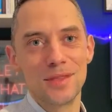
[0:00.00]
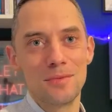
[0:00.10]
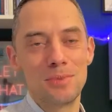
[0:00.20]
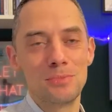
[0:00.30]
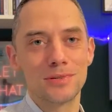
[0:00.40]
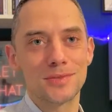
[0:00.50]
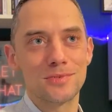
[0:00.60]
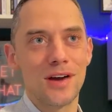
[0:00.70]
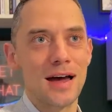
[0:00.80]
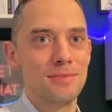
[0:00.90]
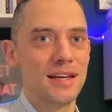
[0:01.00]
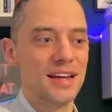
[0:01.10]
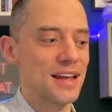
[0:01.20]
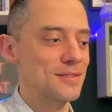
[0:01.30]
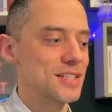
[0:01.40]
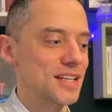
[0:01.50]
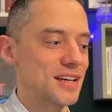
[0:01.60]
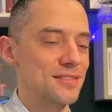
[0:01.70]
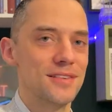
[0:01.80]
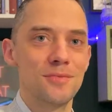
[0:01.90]
people subscribing and
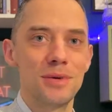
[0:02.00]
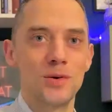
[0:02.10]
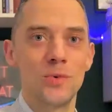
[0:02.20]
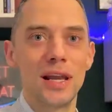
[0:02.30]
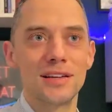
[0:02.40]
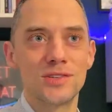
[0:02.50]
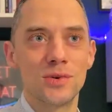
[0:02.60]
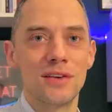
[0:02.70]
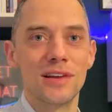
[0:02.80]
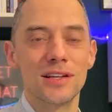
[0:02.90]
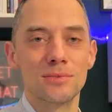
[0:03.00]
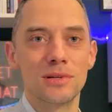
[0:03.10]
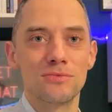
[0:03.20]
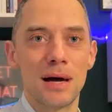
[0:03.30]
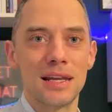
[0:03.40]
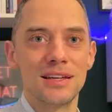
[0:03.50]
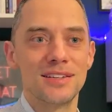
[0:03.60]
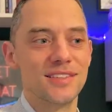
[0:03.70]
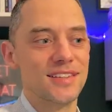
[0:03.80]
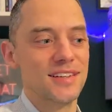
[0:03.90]
being willing to give a little bit of
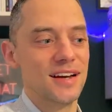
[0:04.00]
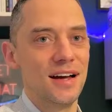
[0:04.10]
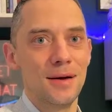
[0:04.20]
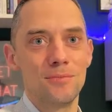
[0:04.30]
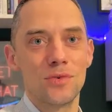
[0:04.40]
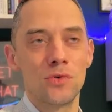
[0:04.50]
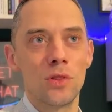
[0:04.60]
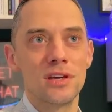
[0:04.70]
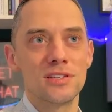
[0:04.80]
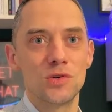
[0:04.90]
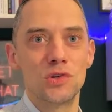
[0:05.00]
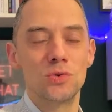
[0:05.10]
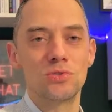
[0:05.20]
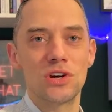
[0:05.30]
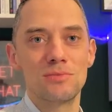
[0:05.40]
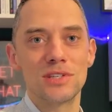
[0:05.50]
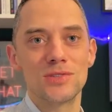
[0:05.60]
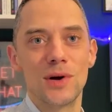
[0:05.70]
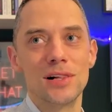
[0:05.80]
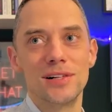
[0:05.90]
money for these YouTube streams
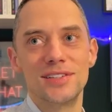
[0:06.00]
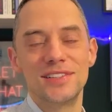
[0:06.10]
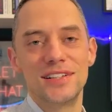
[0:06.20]
as well,